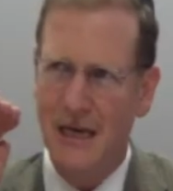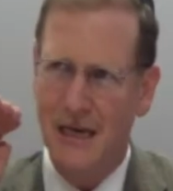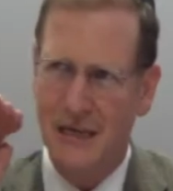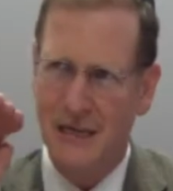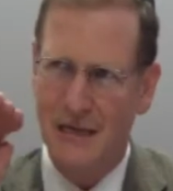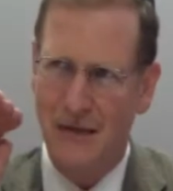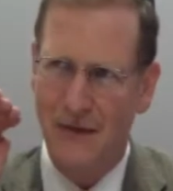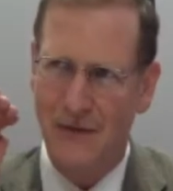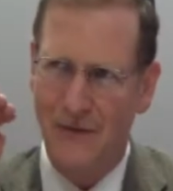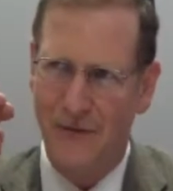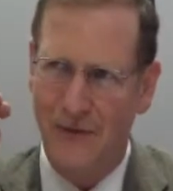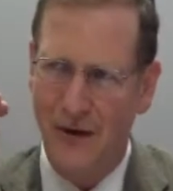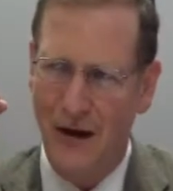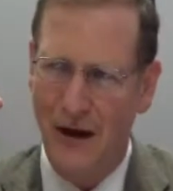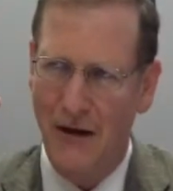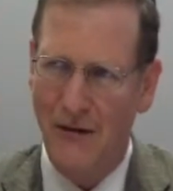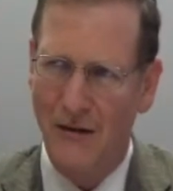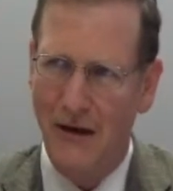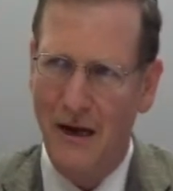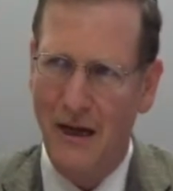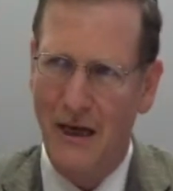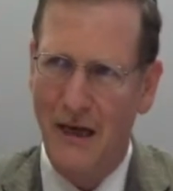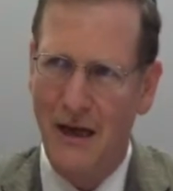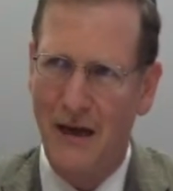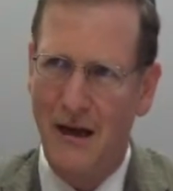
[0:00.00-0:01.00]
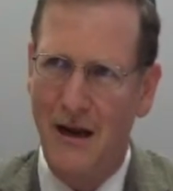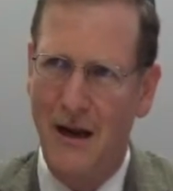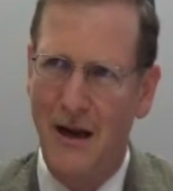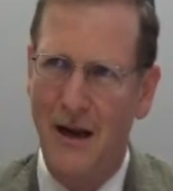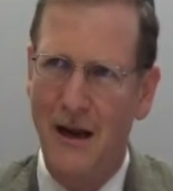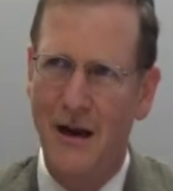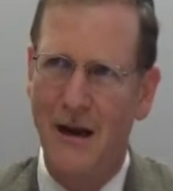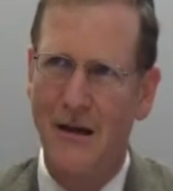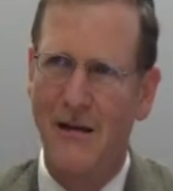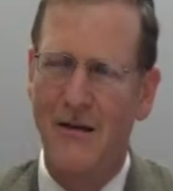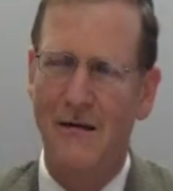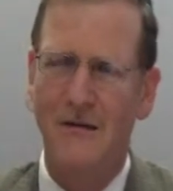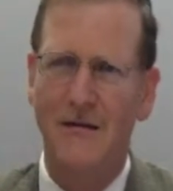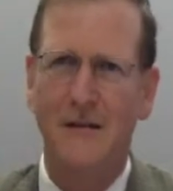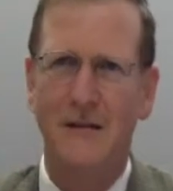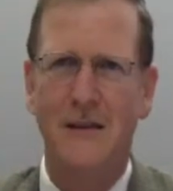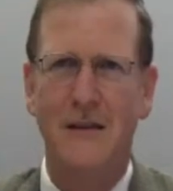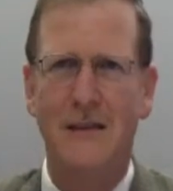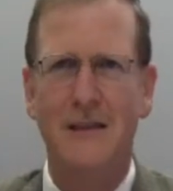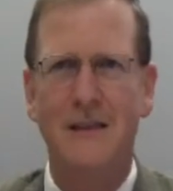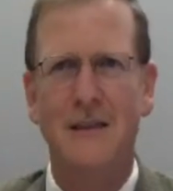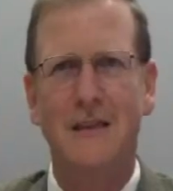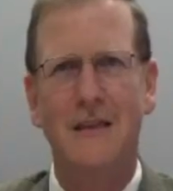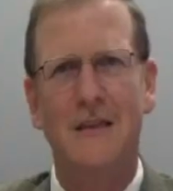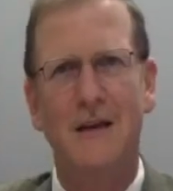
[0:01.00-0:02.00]
It's a very clear,
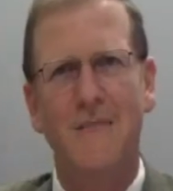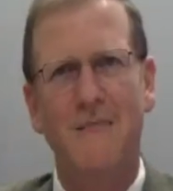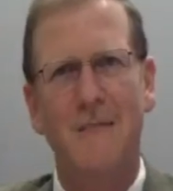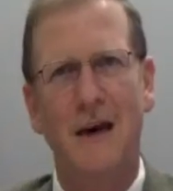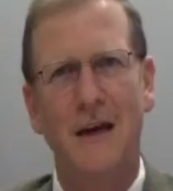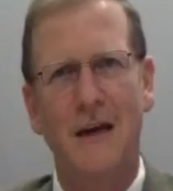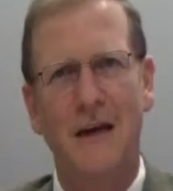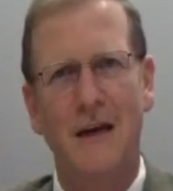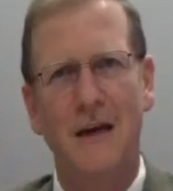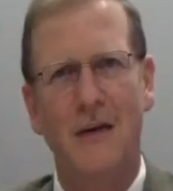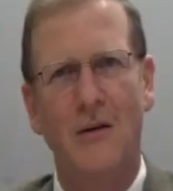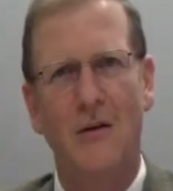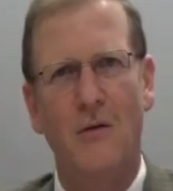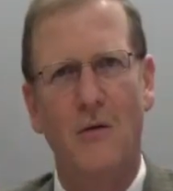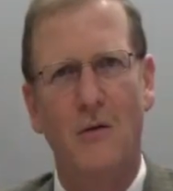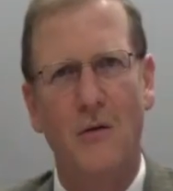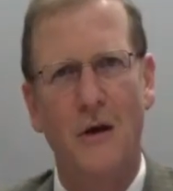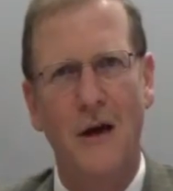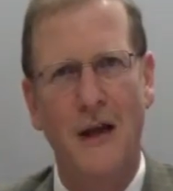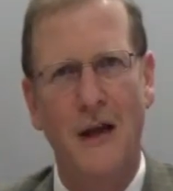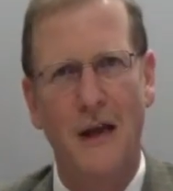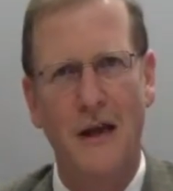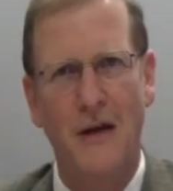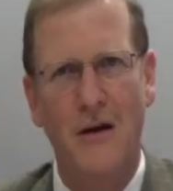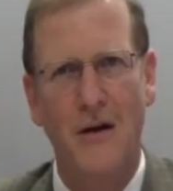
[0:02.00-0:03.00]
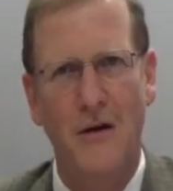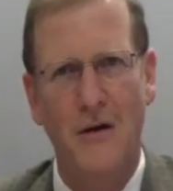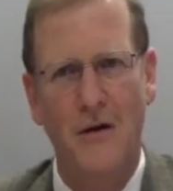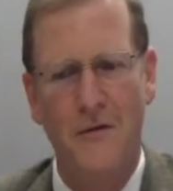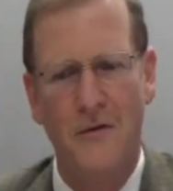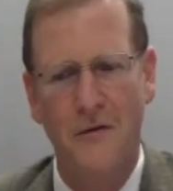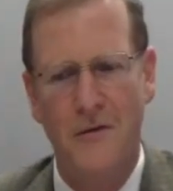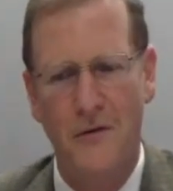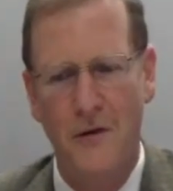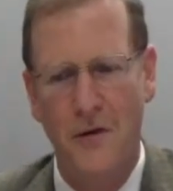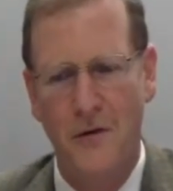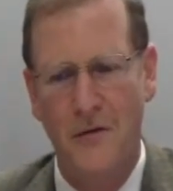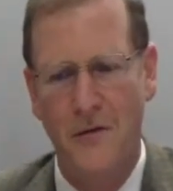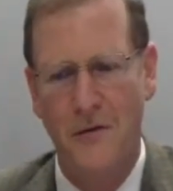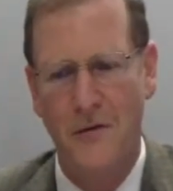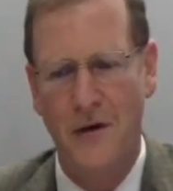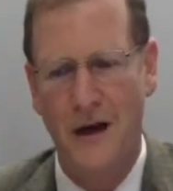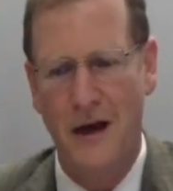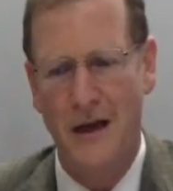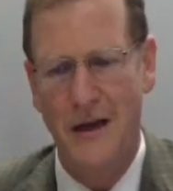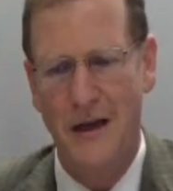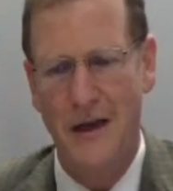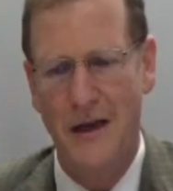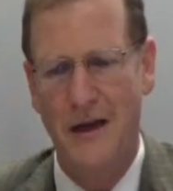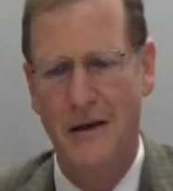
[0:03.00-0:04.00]
systematical way of, mm-hmm. of
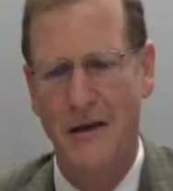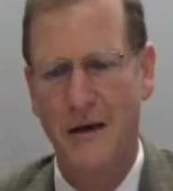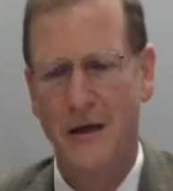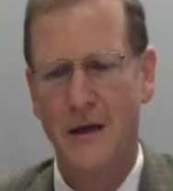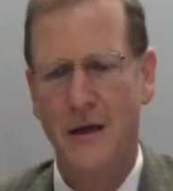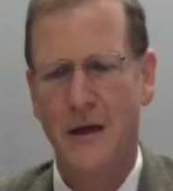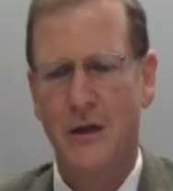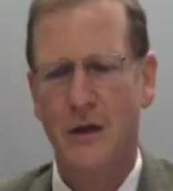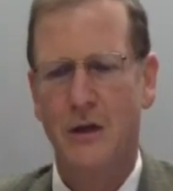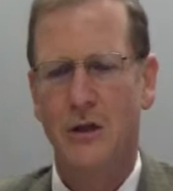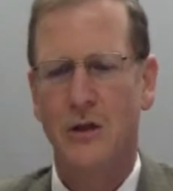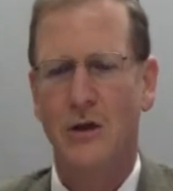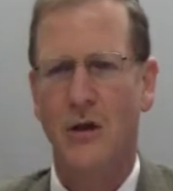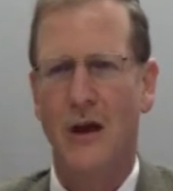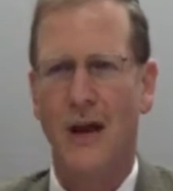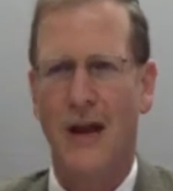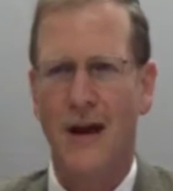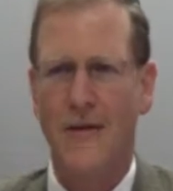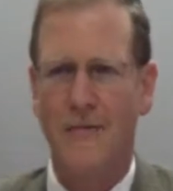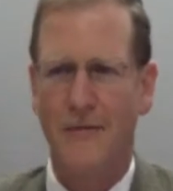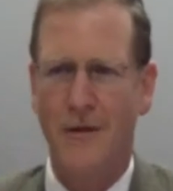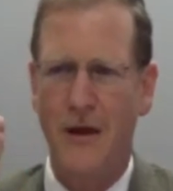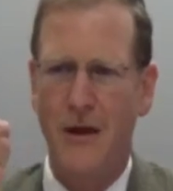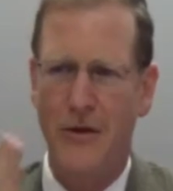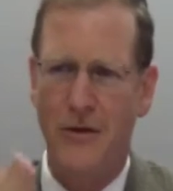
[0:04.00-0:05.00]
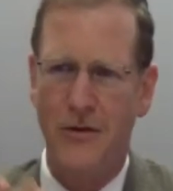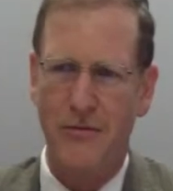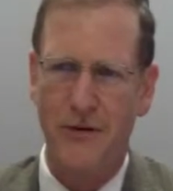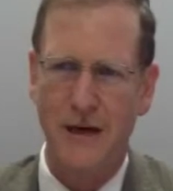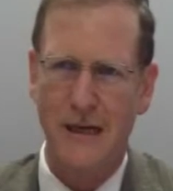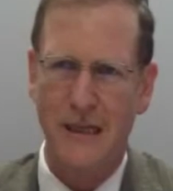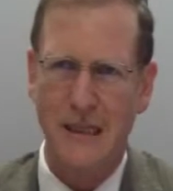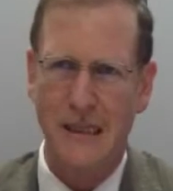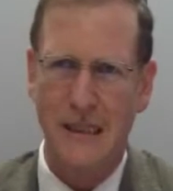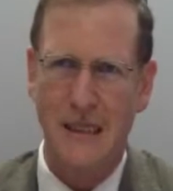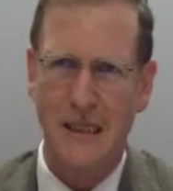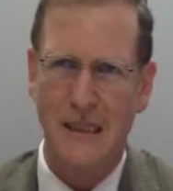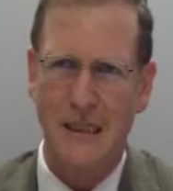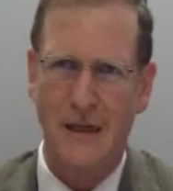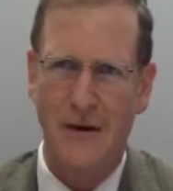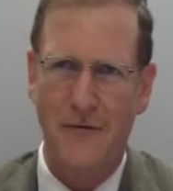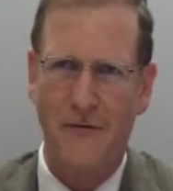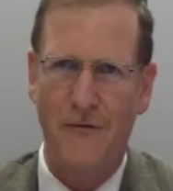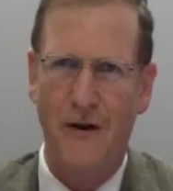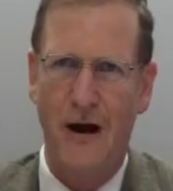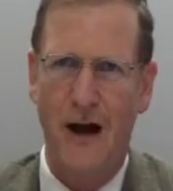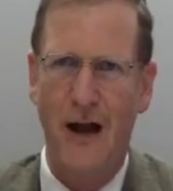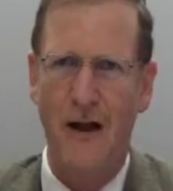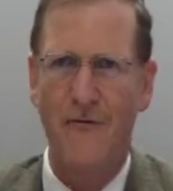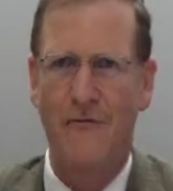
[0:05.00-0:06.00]
running. So you have the
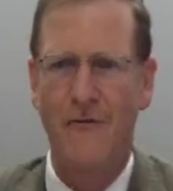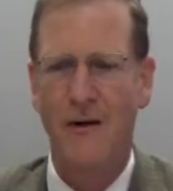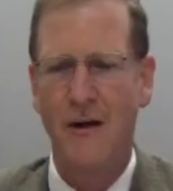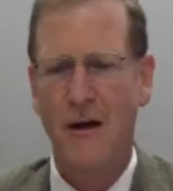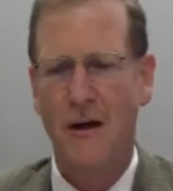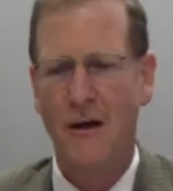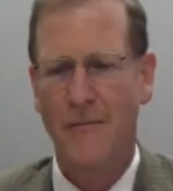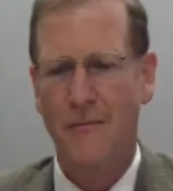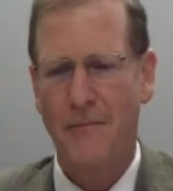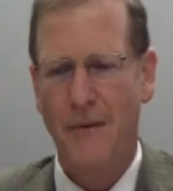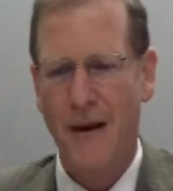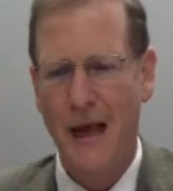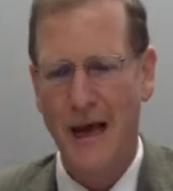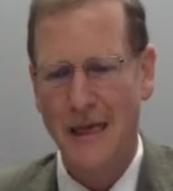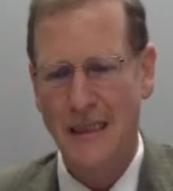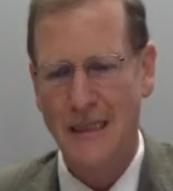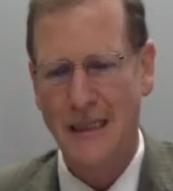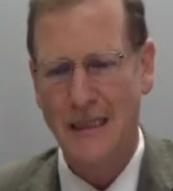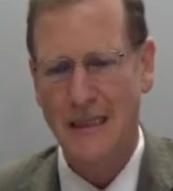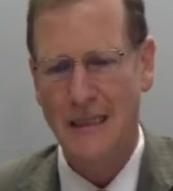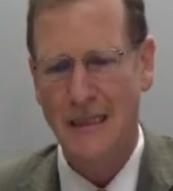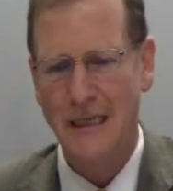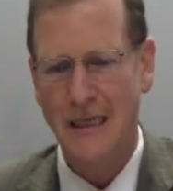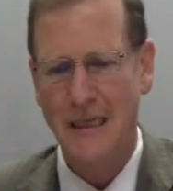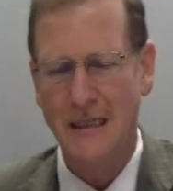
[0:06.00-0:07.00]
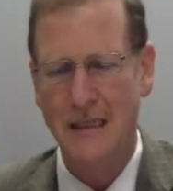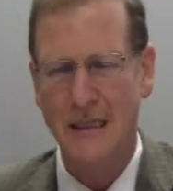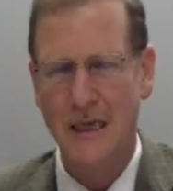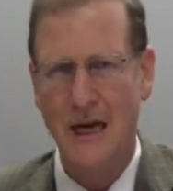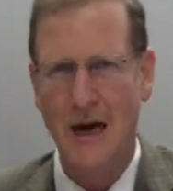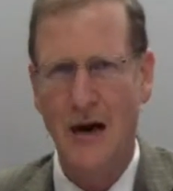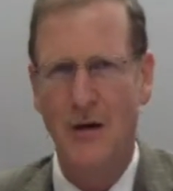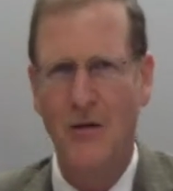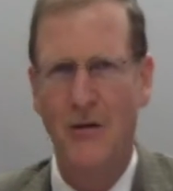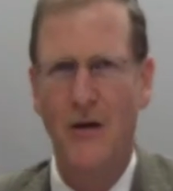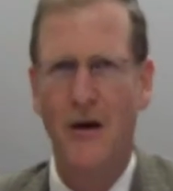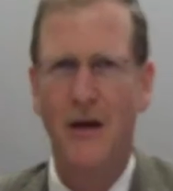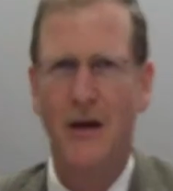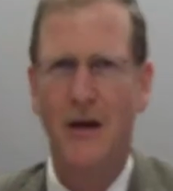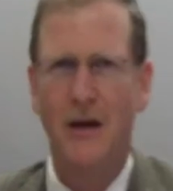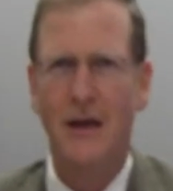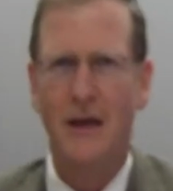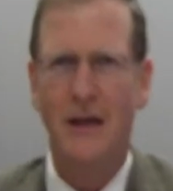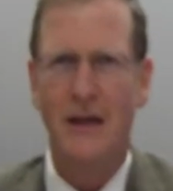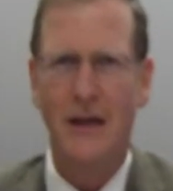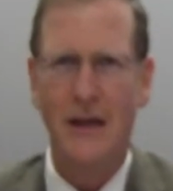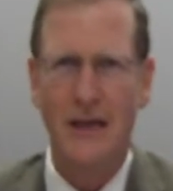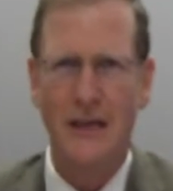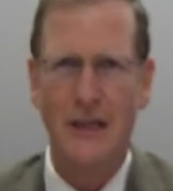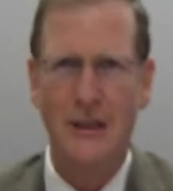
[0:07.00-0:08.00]
365 plus the six hour.
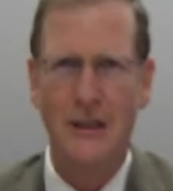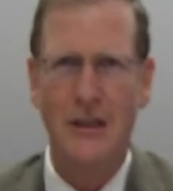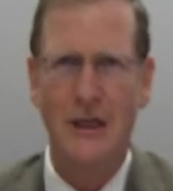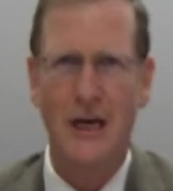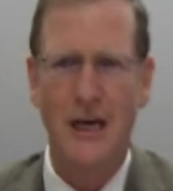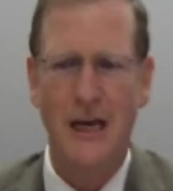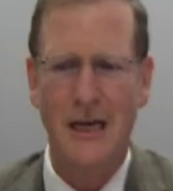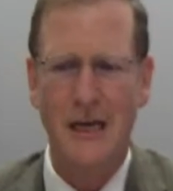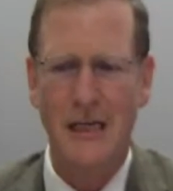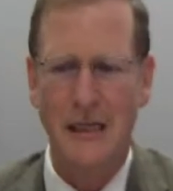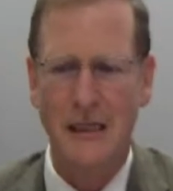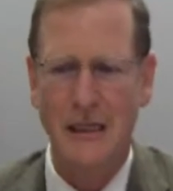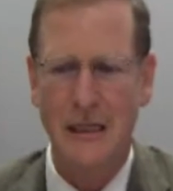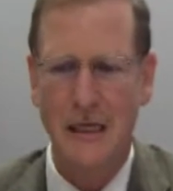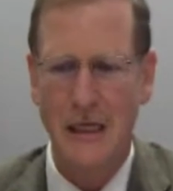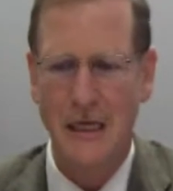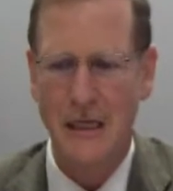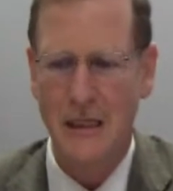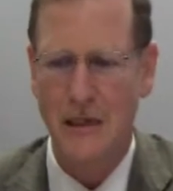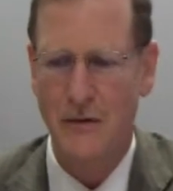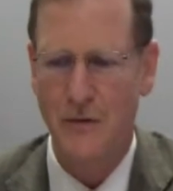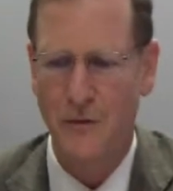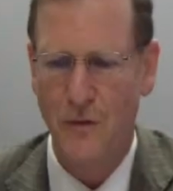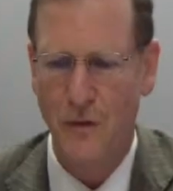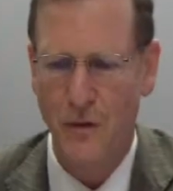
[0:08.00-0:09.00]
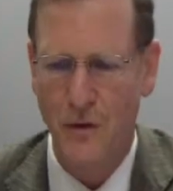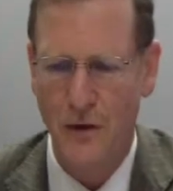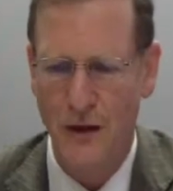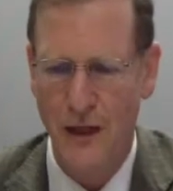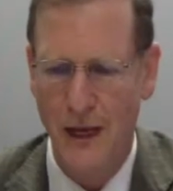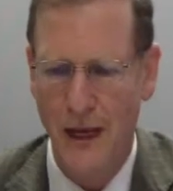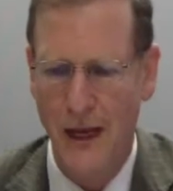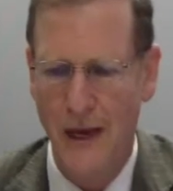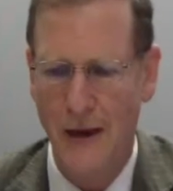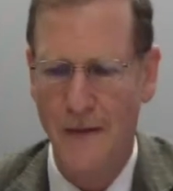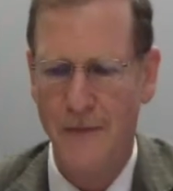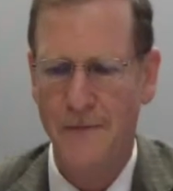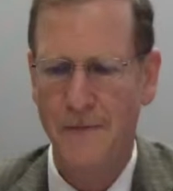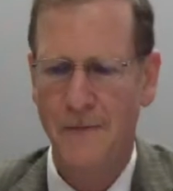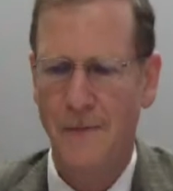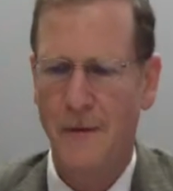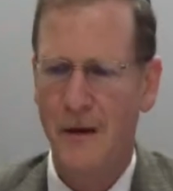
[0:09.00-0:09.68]
Each day it's it's full day.